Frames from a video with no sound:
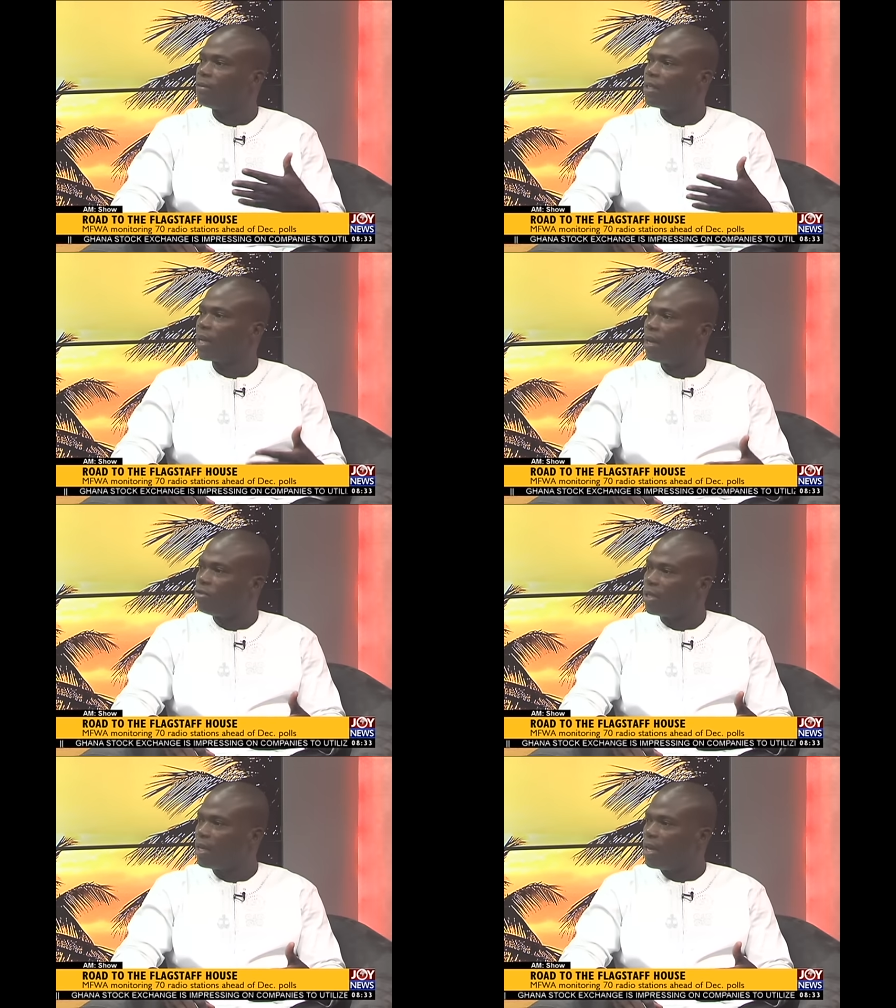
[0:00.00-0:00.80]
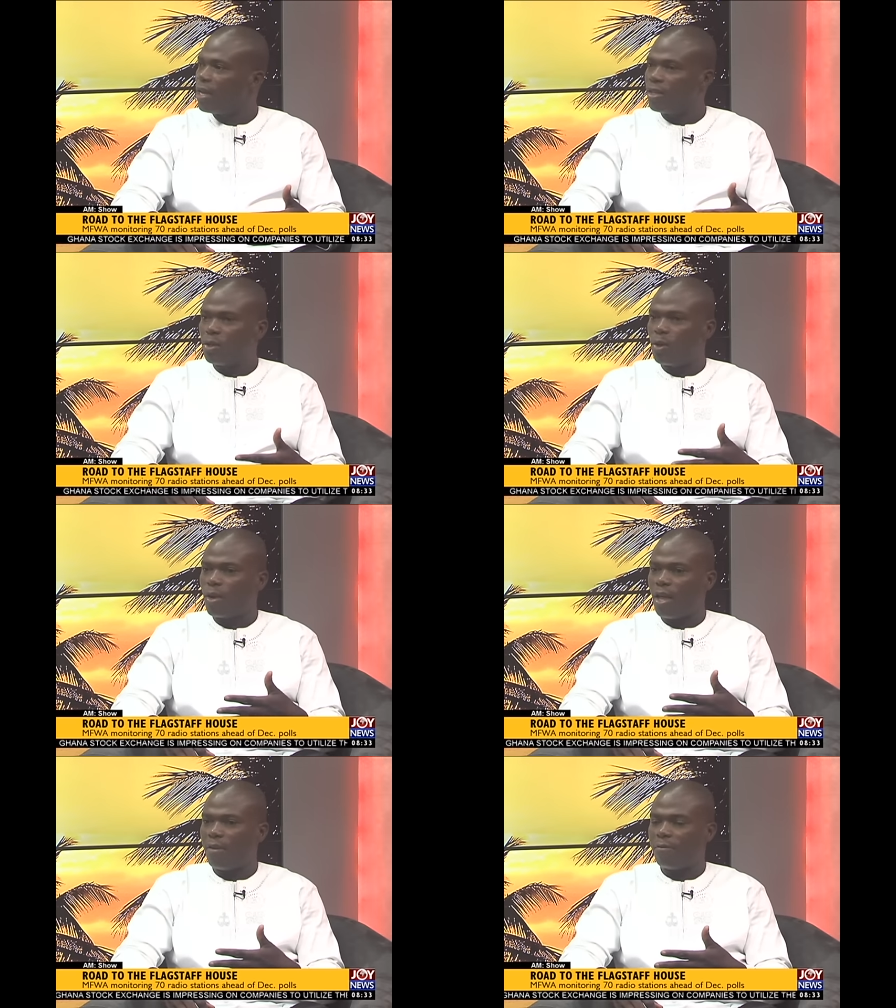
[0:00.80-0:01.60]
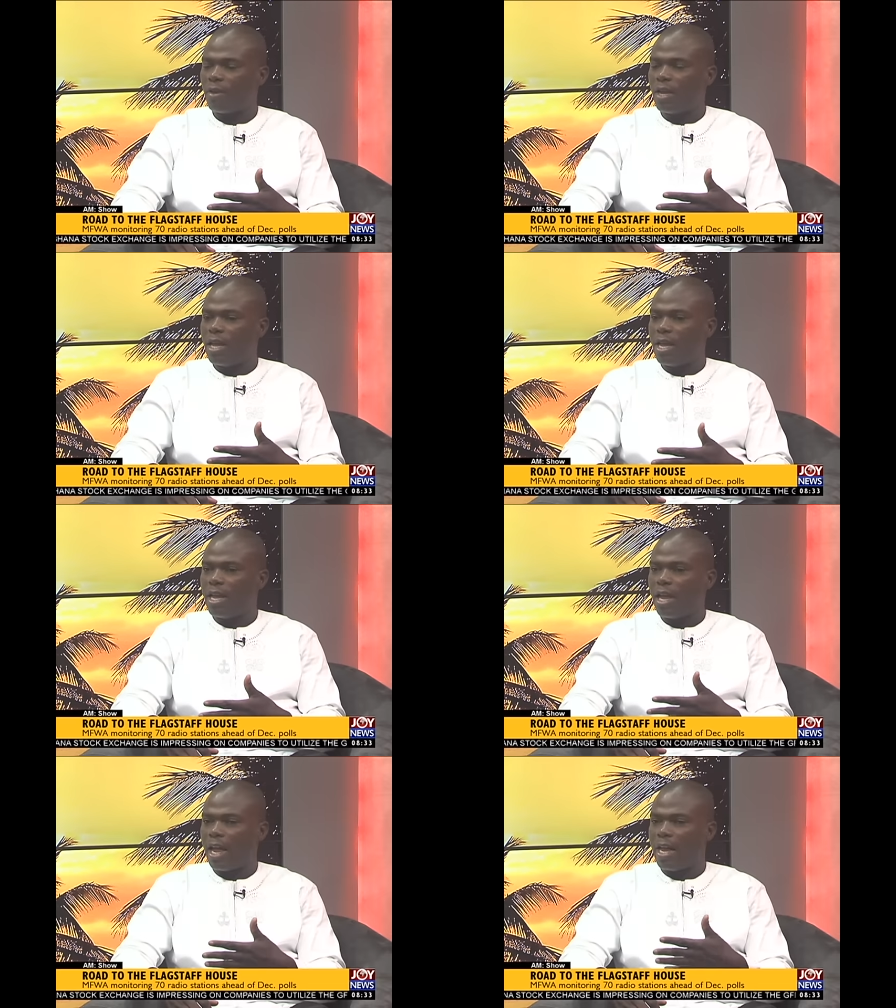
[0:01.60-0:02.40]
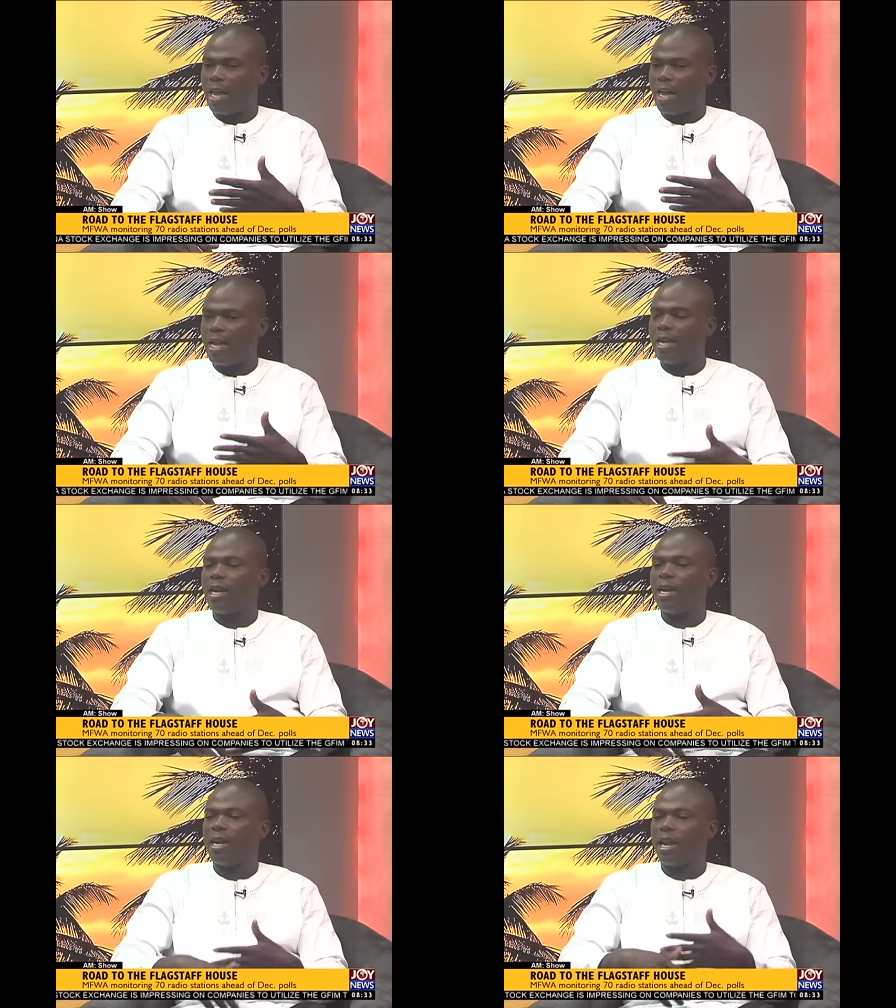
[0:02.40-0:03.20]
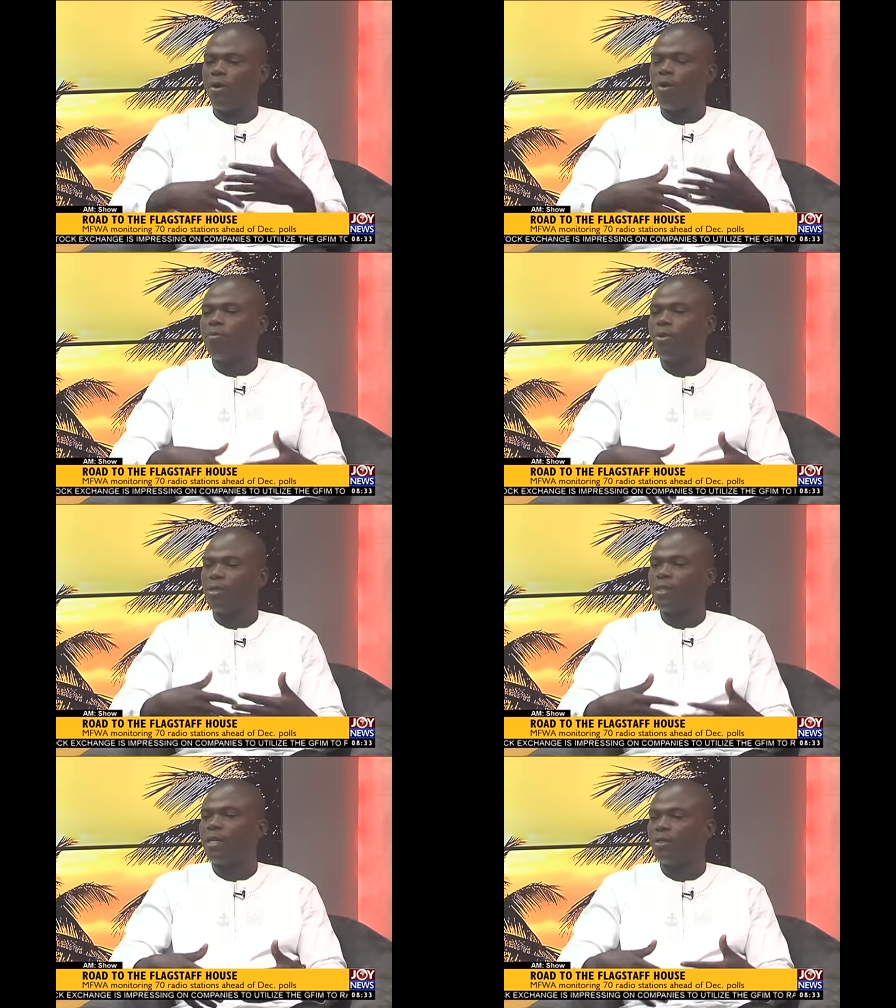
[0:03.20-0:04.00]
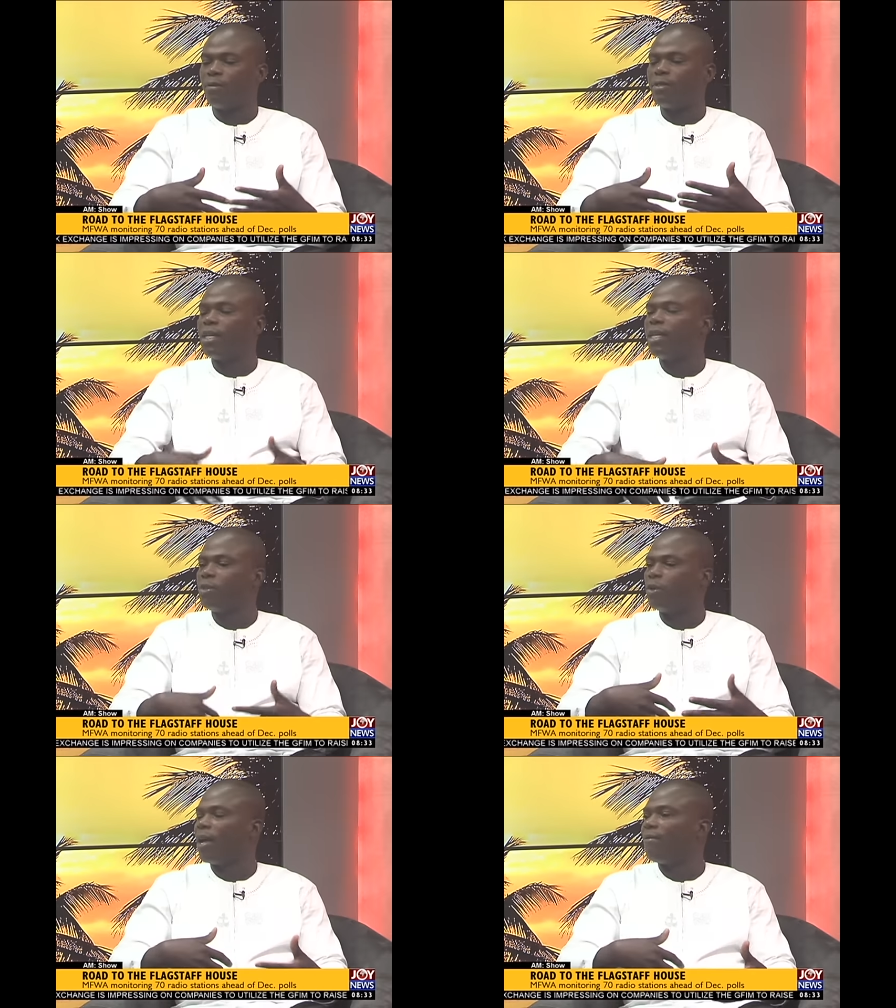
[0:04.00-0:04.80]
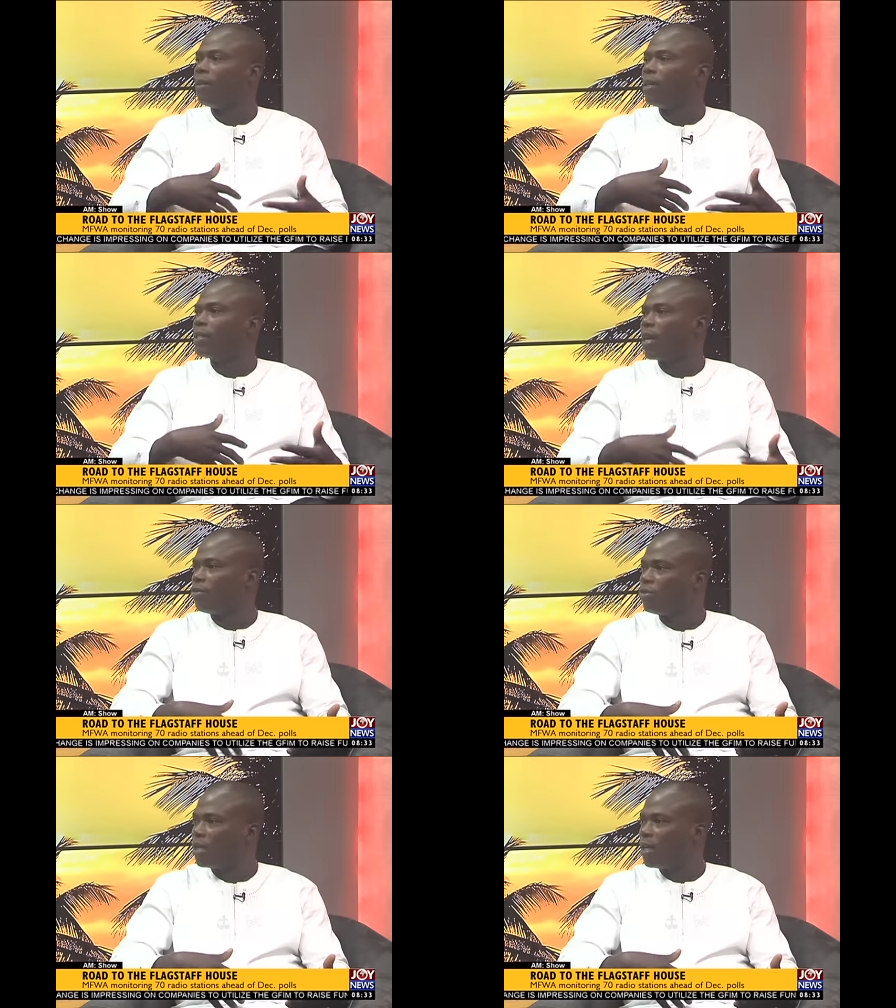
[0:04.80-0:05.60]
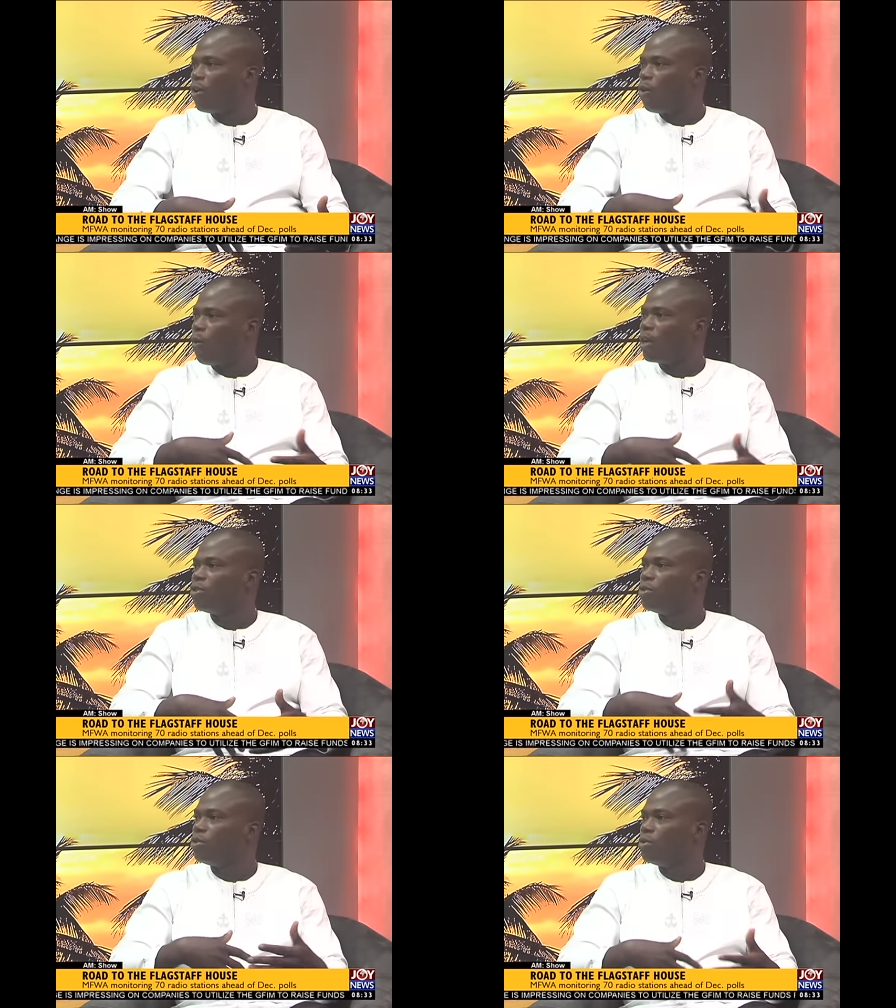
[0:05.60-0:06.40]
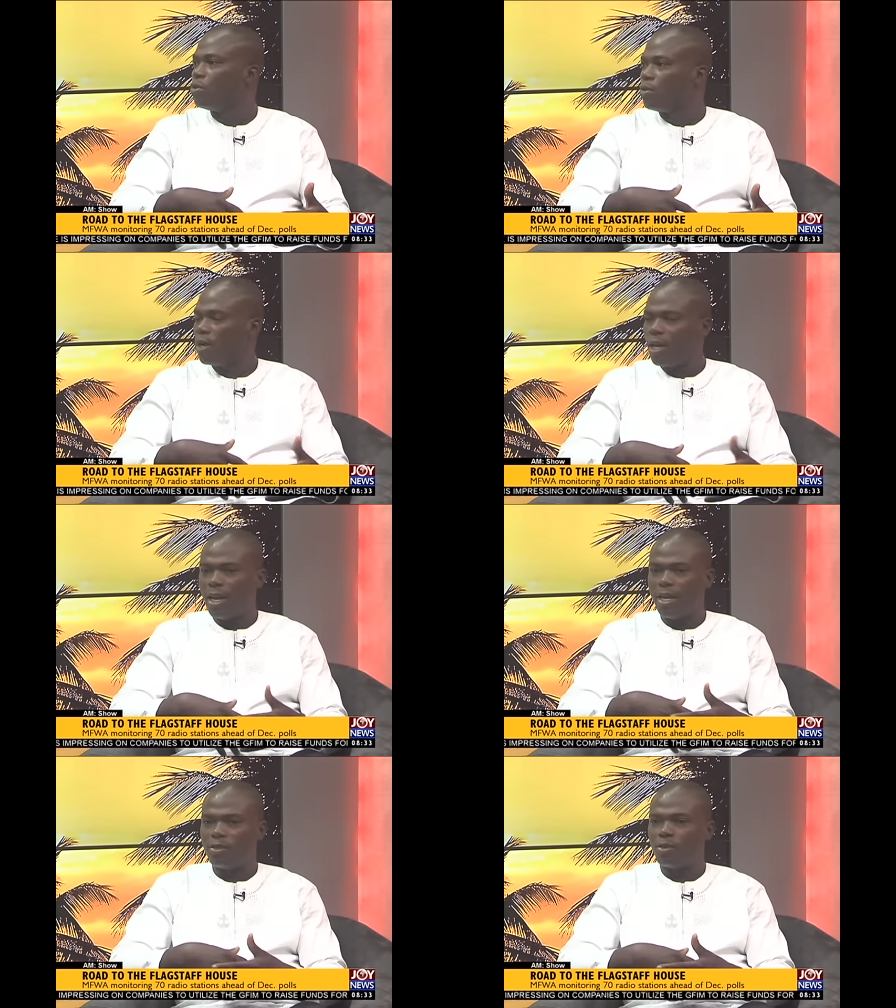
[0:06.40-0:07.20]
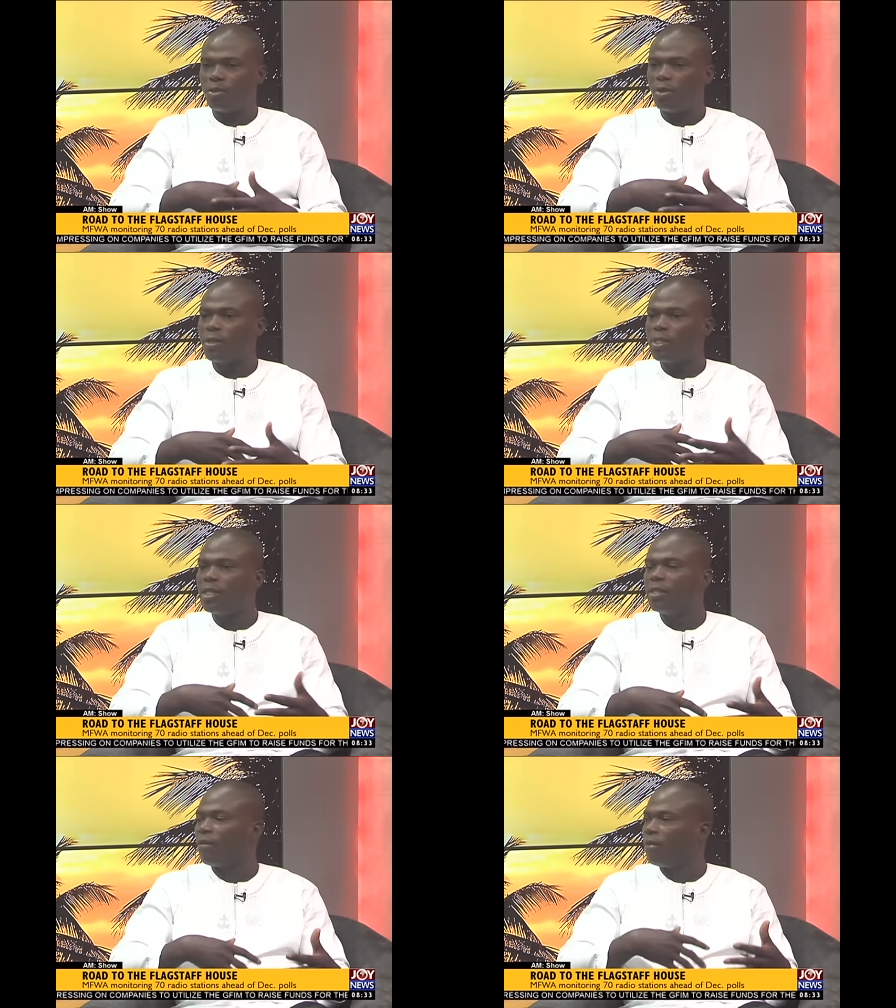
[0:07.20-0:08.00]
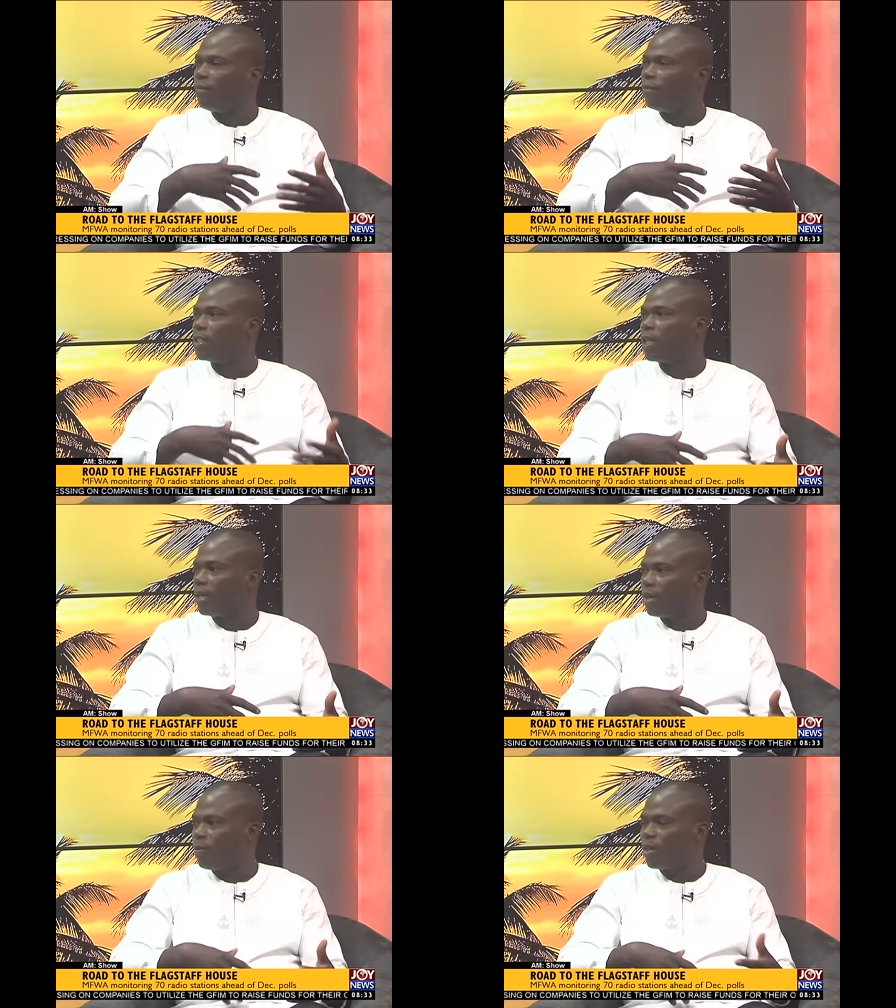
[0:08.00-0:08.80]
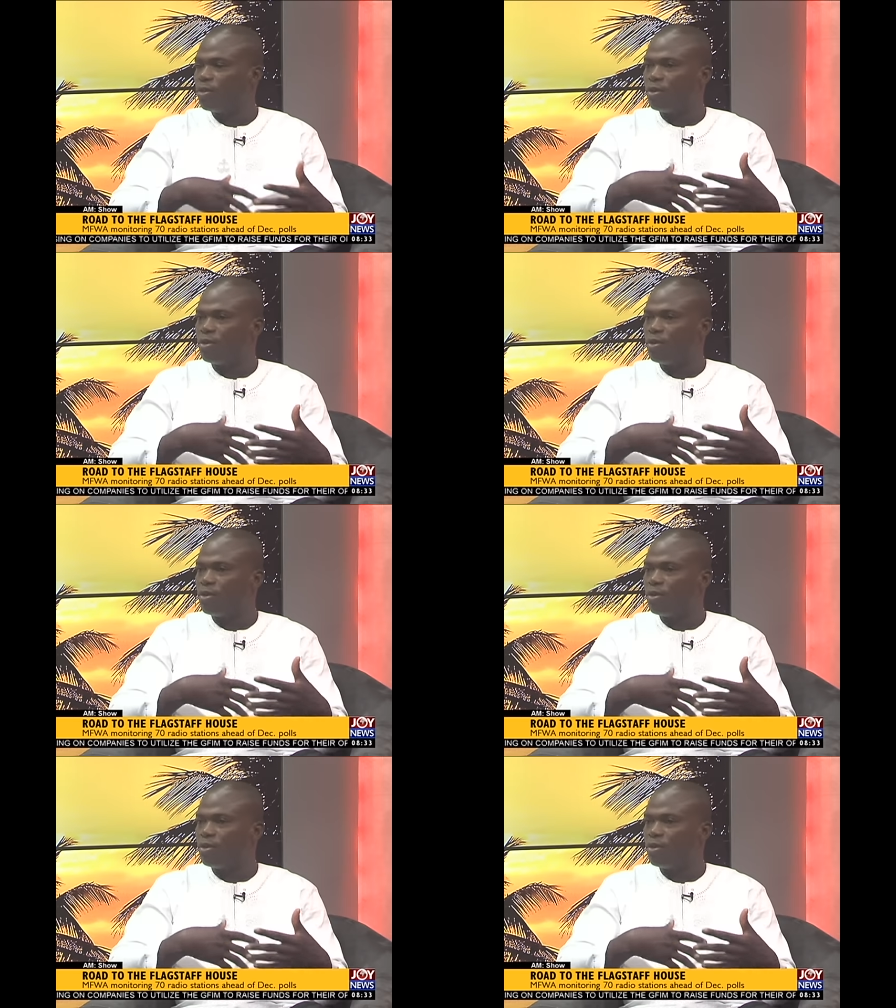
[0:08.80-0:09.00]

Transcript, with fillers: this country. So if in the whole process of seeking to govern this country, what you do is to sow seeds of division. What you